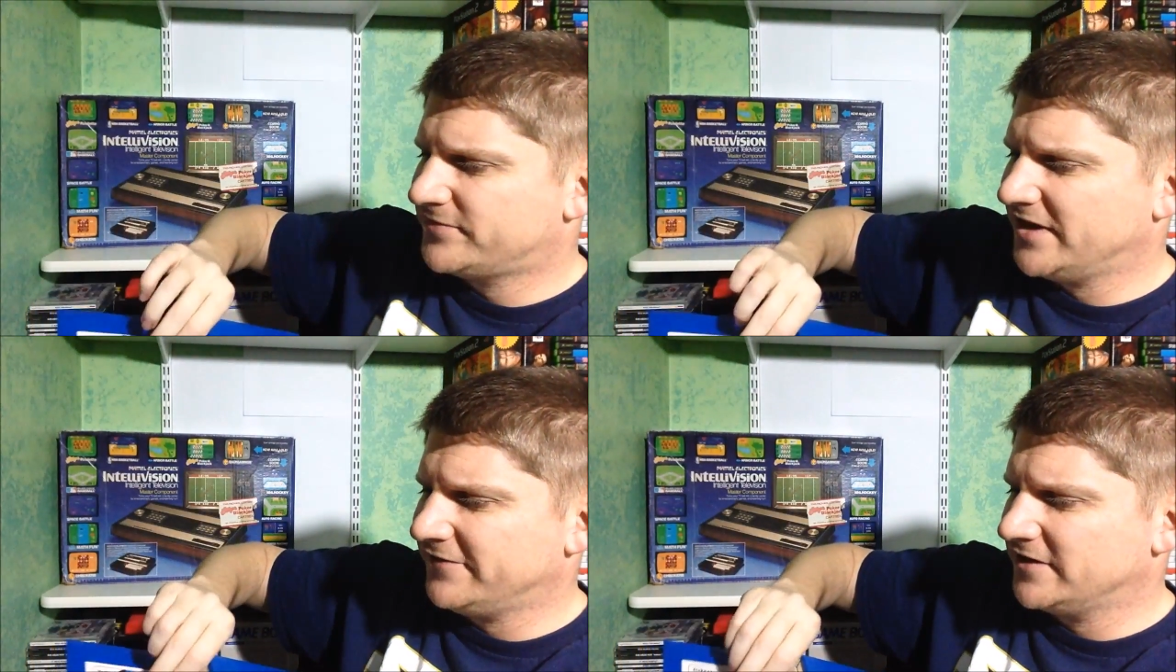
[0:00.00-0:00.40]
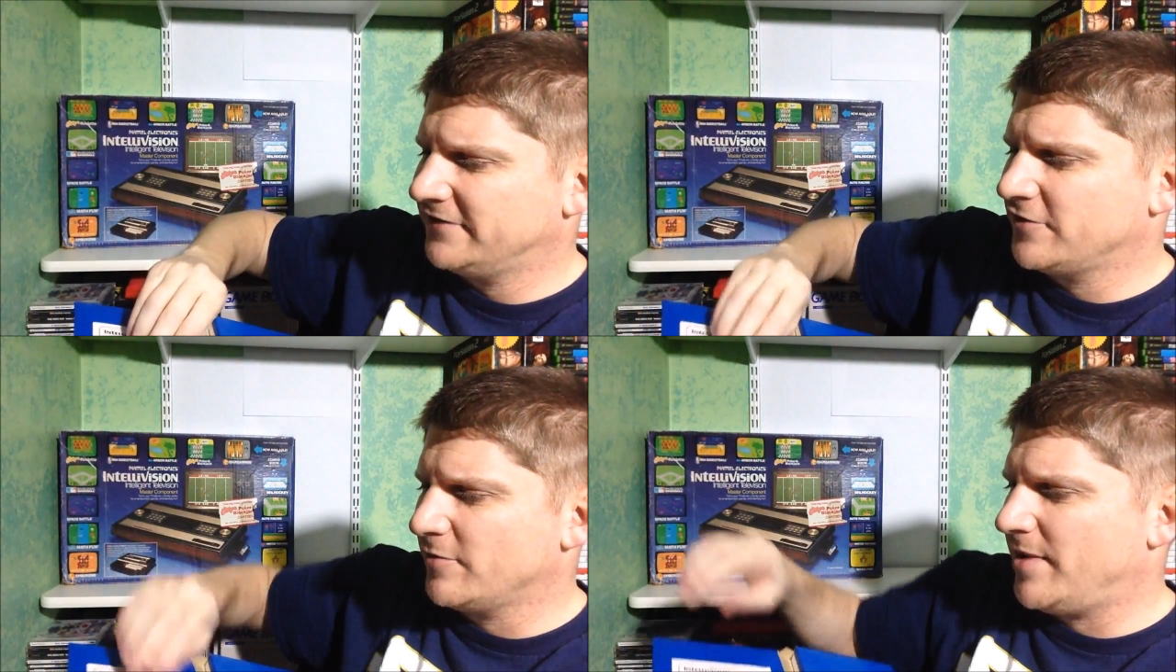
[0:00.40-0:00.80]

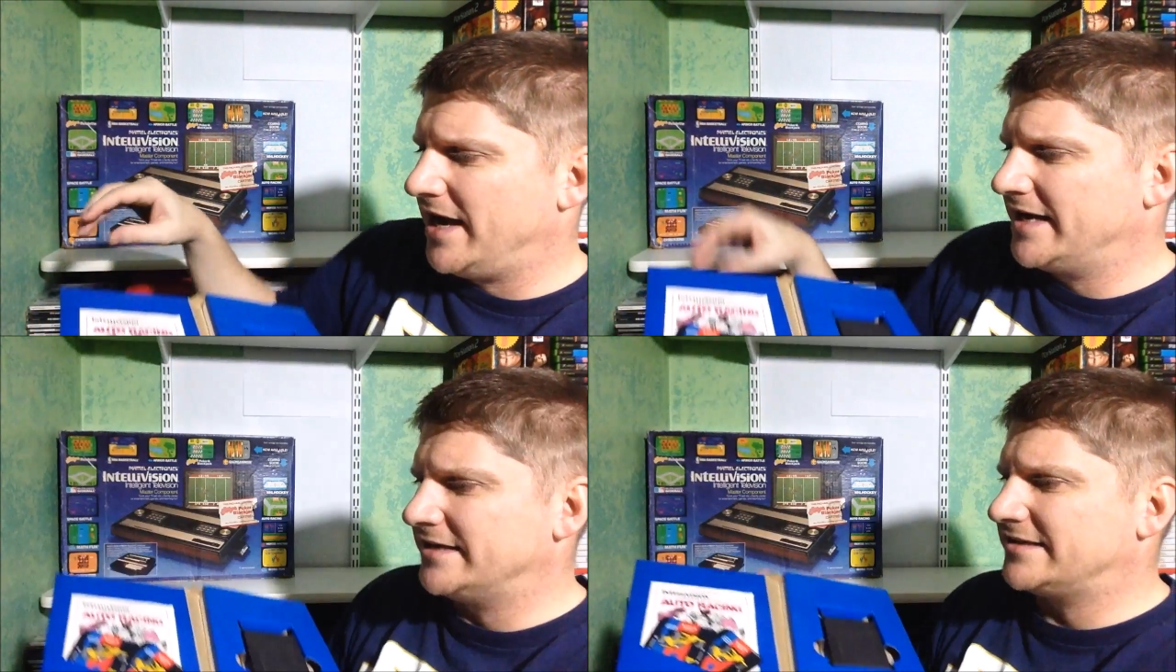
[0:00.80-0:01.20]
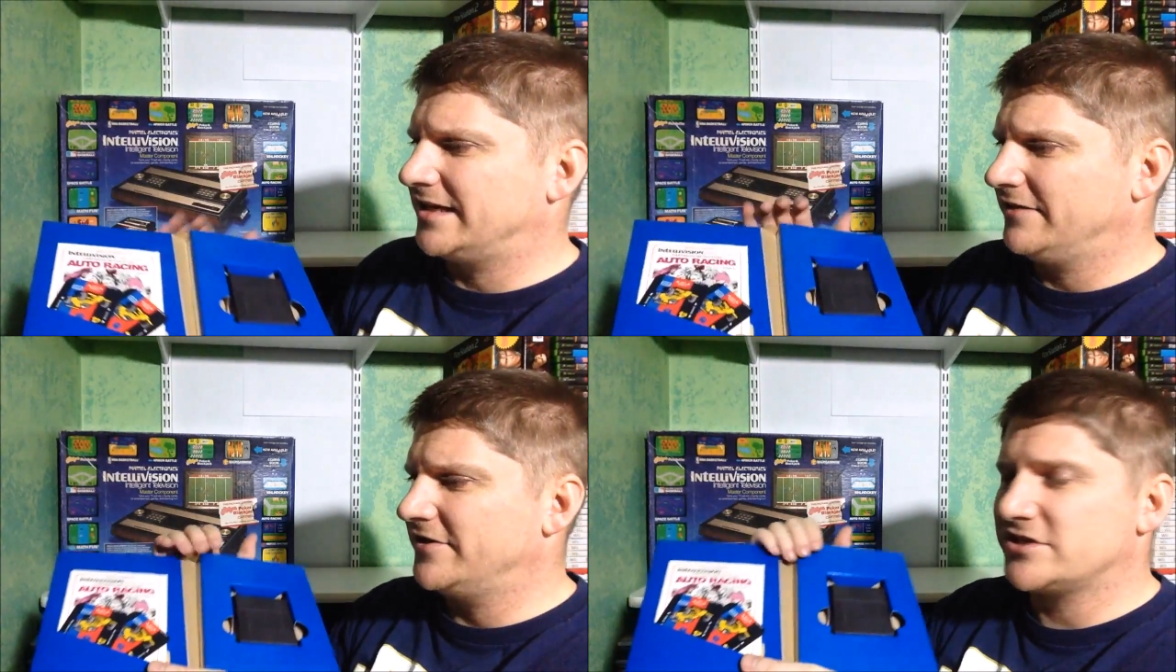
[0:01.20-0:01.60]
definitely, if you're buying
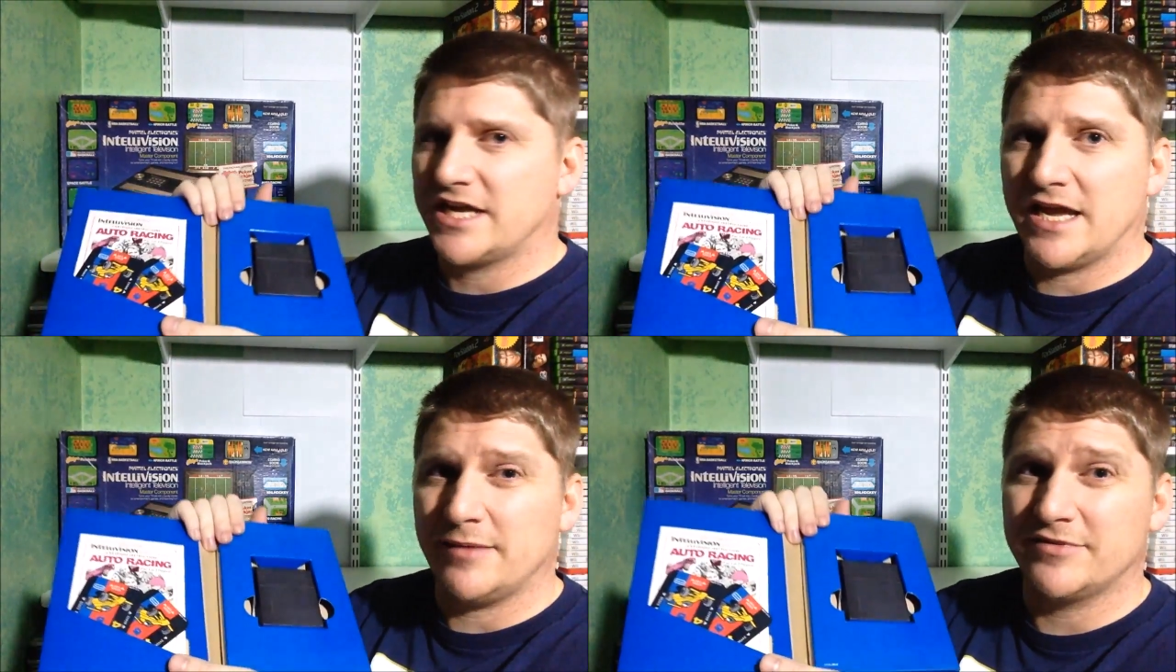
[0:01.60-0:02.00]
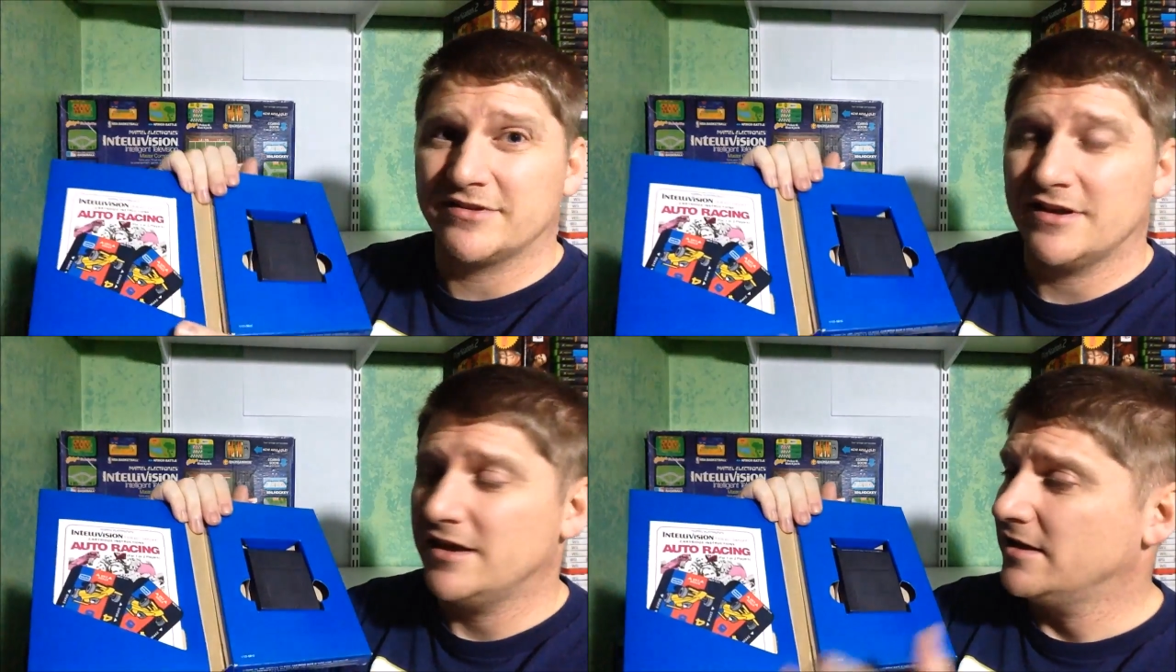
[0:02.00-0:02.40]
Intellivision games,